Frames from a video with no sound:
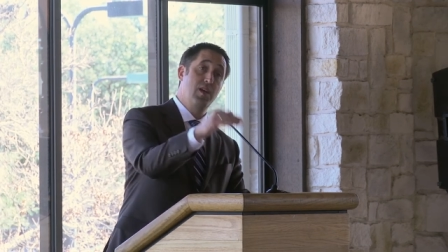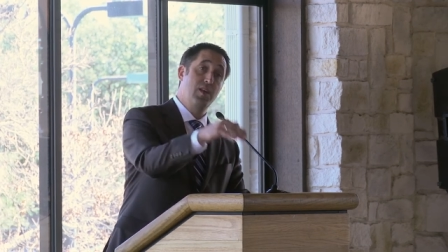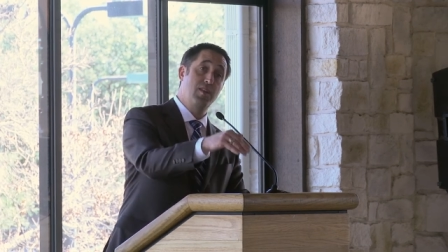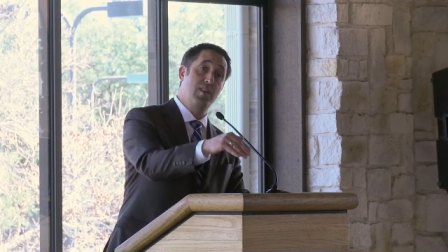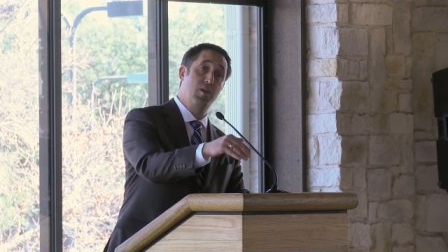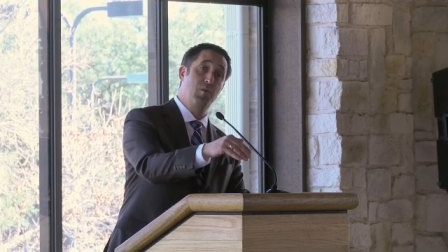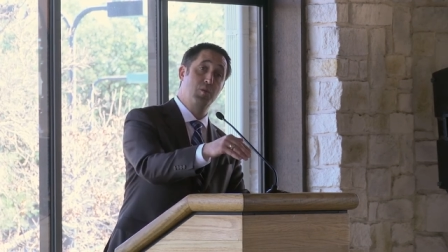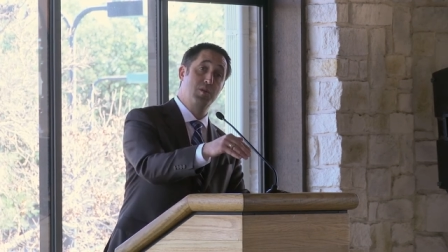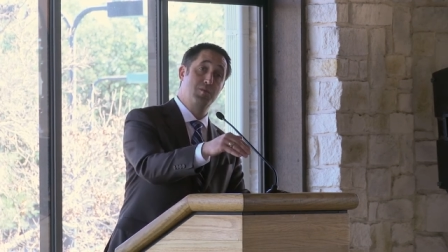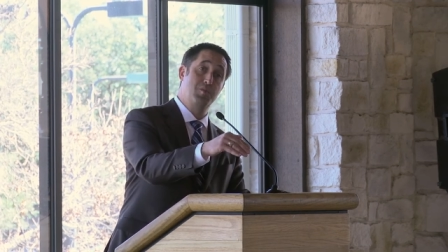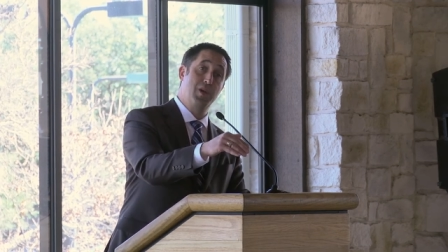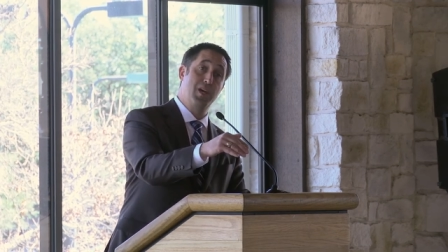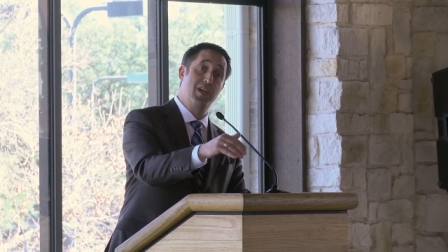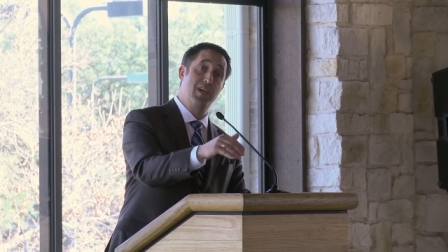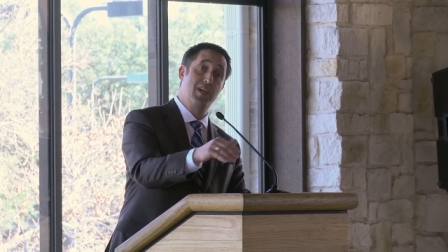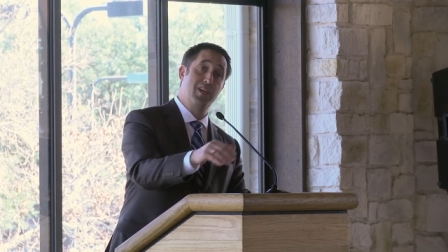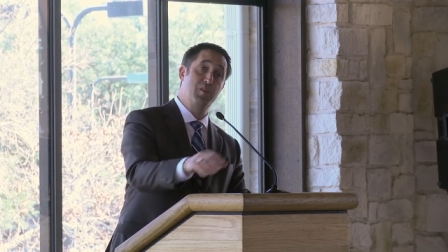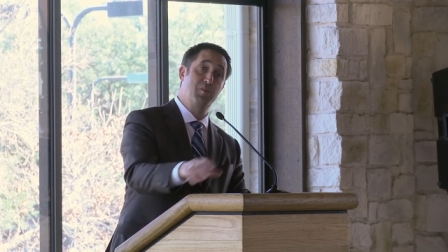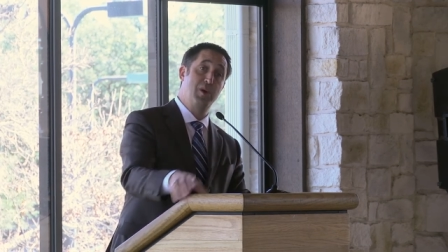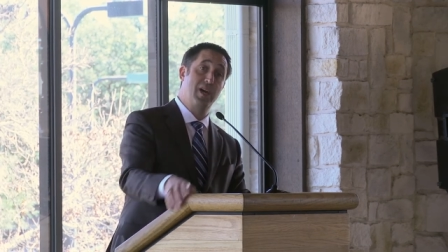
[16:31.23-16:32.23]
that were
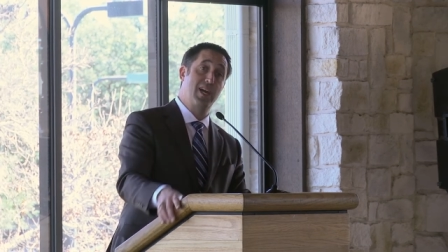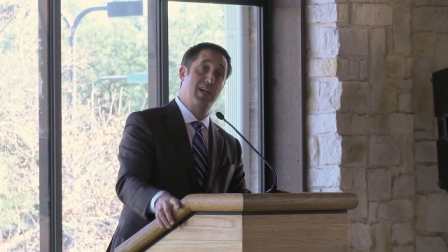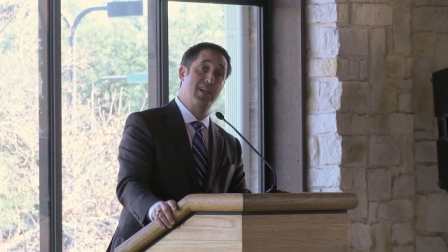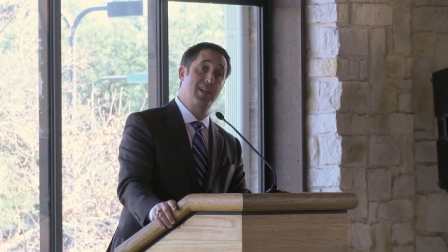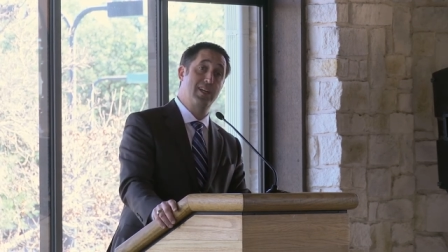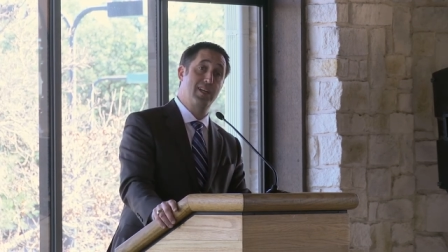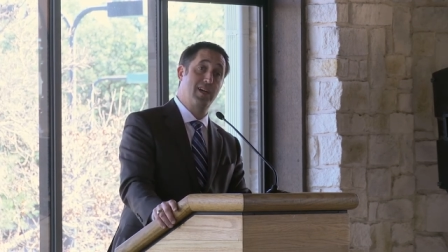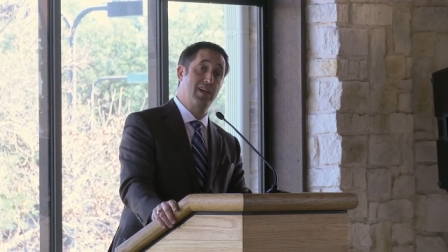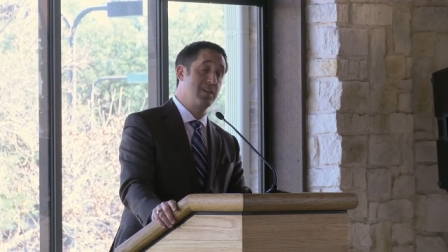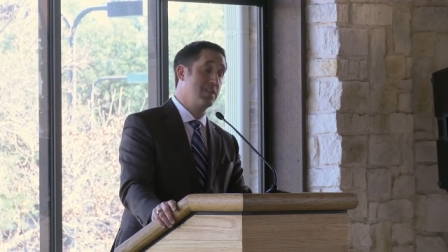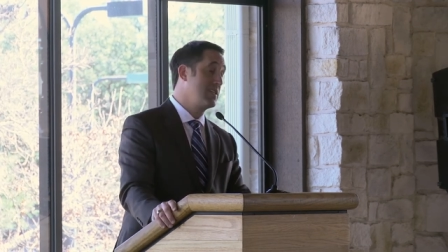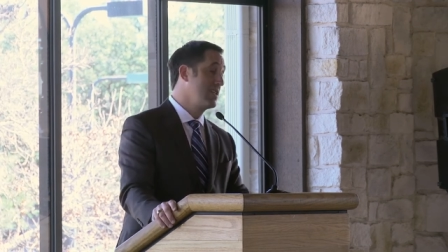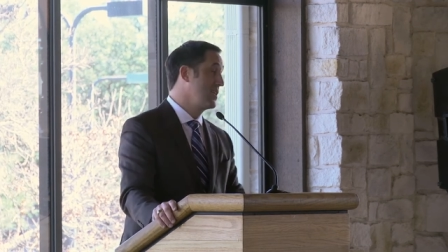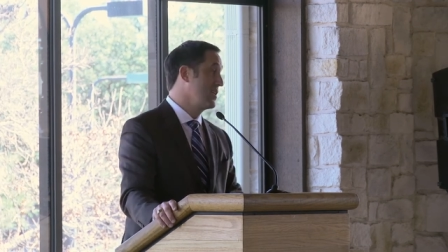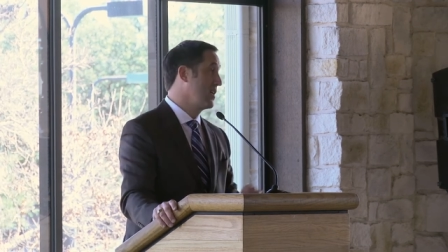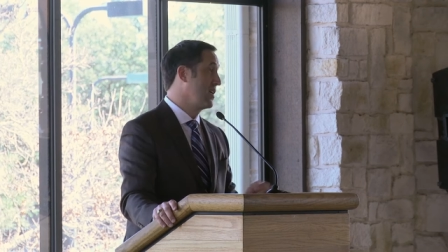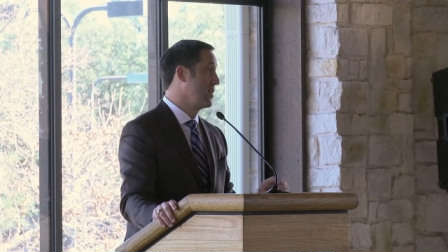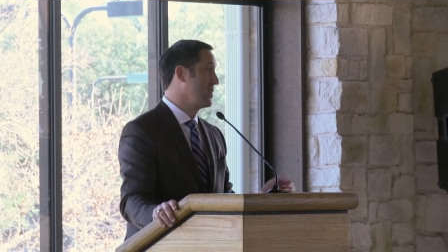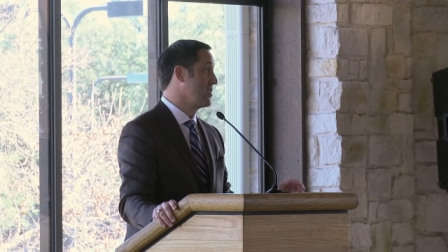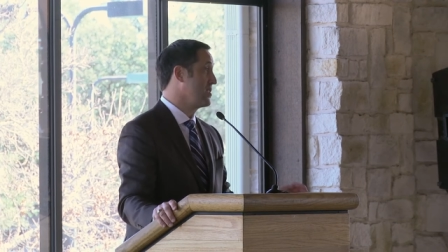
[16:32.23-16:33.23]
pegged back in
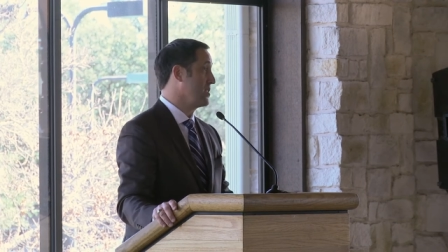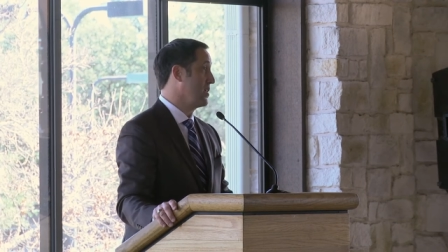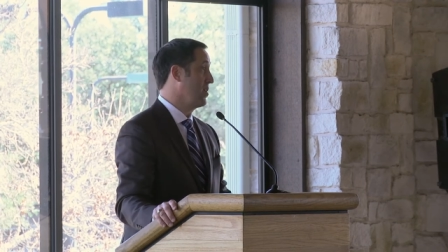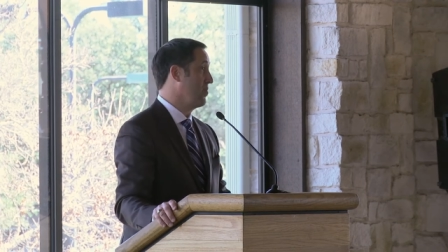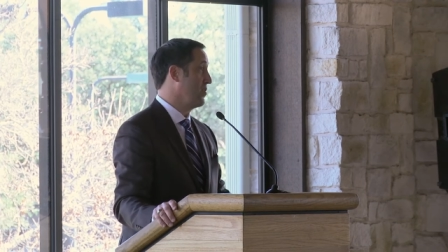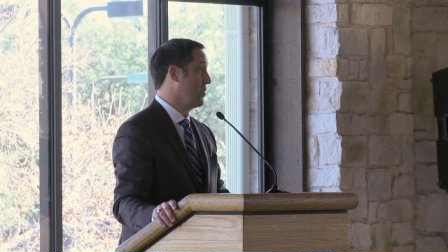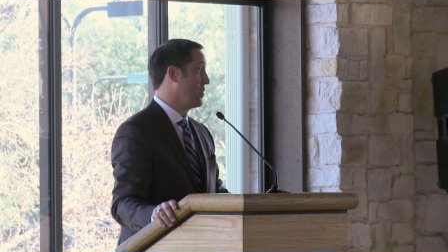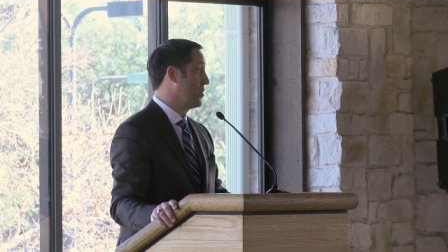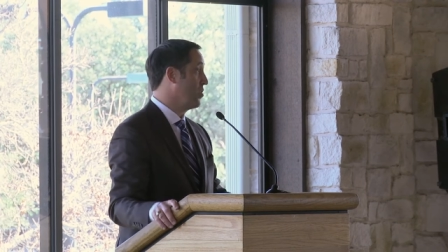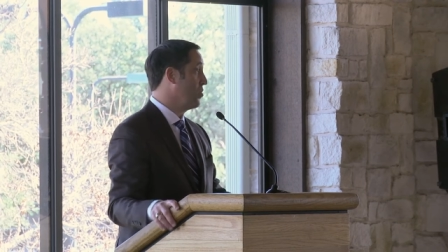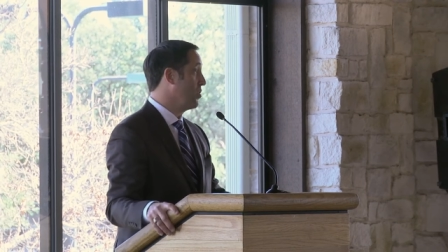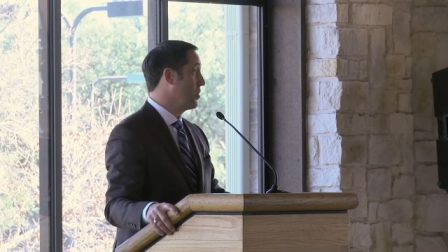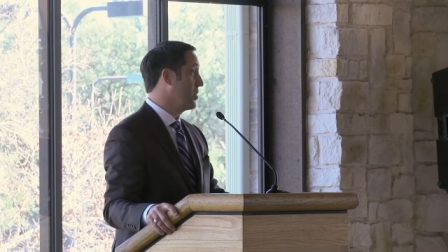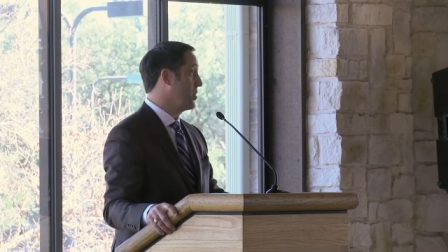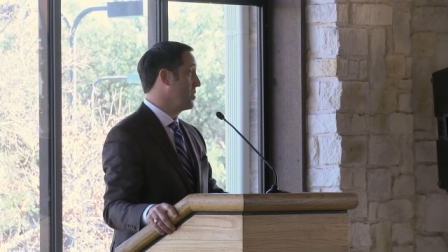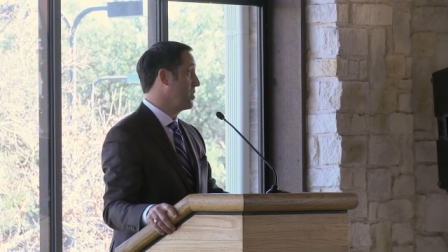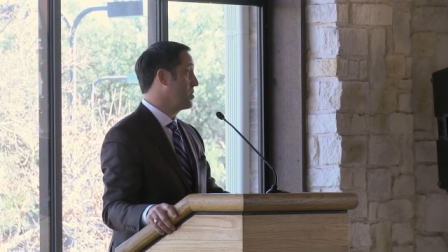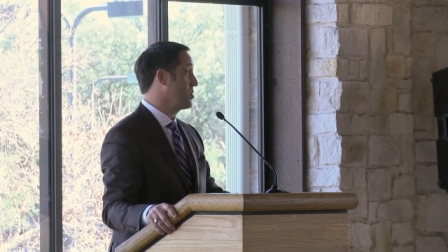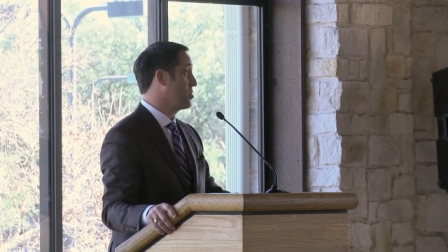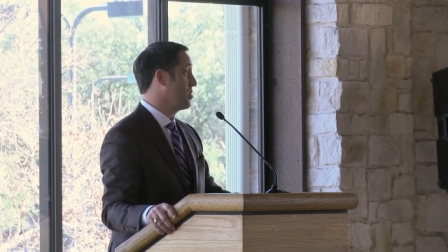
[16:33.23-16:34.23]
nineteen eighty-seven go into
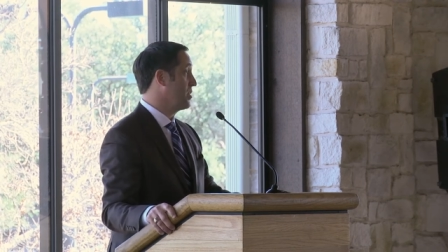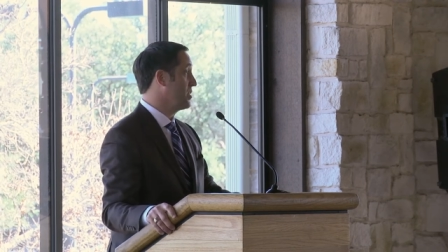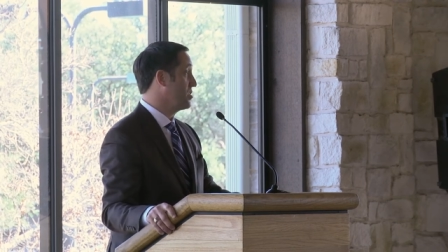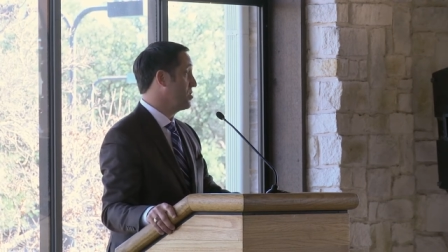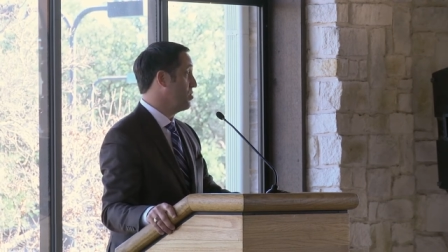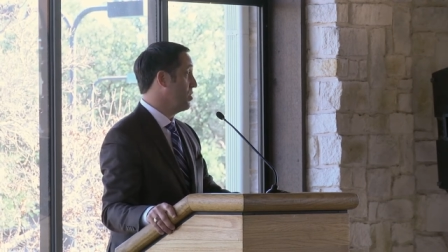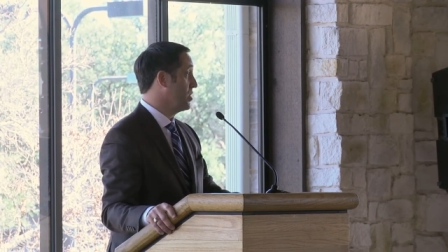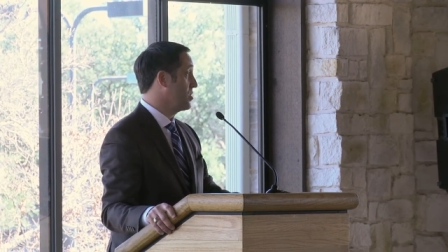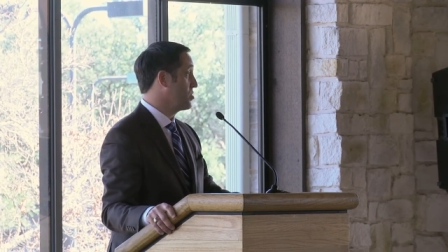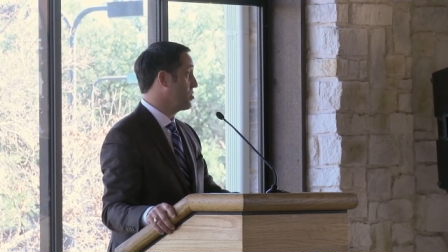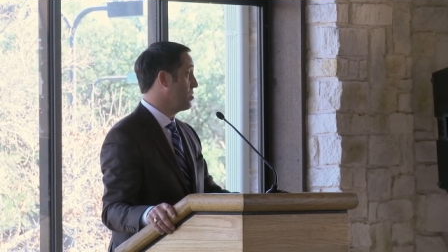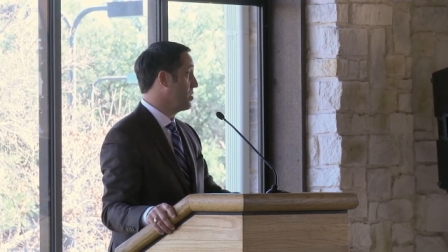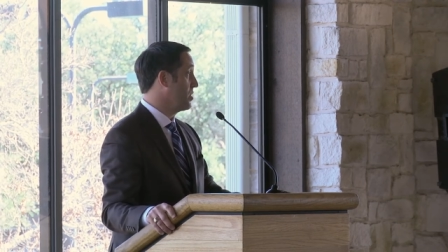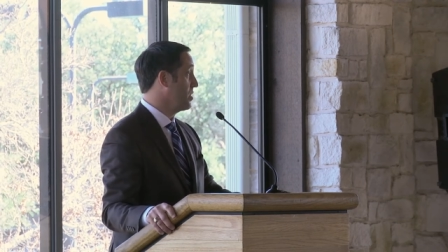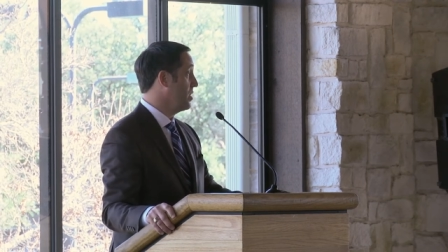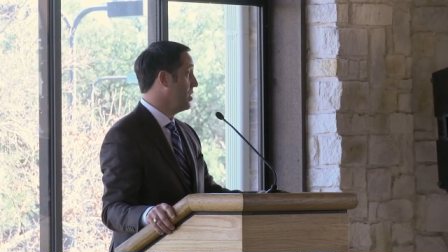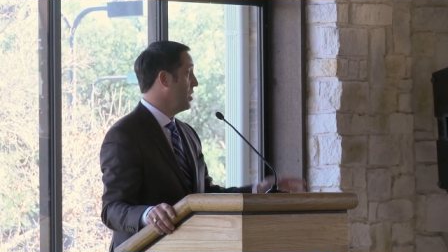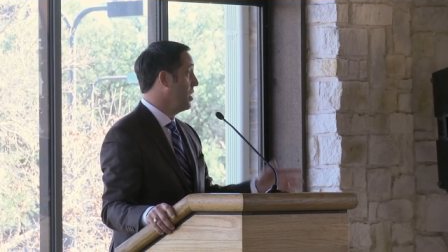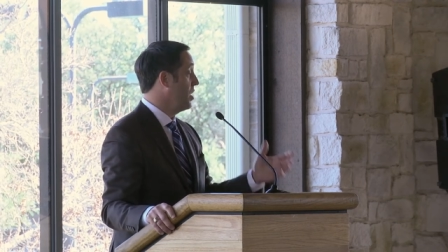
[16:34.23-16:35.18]
the state treasury.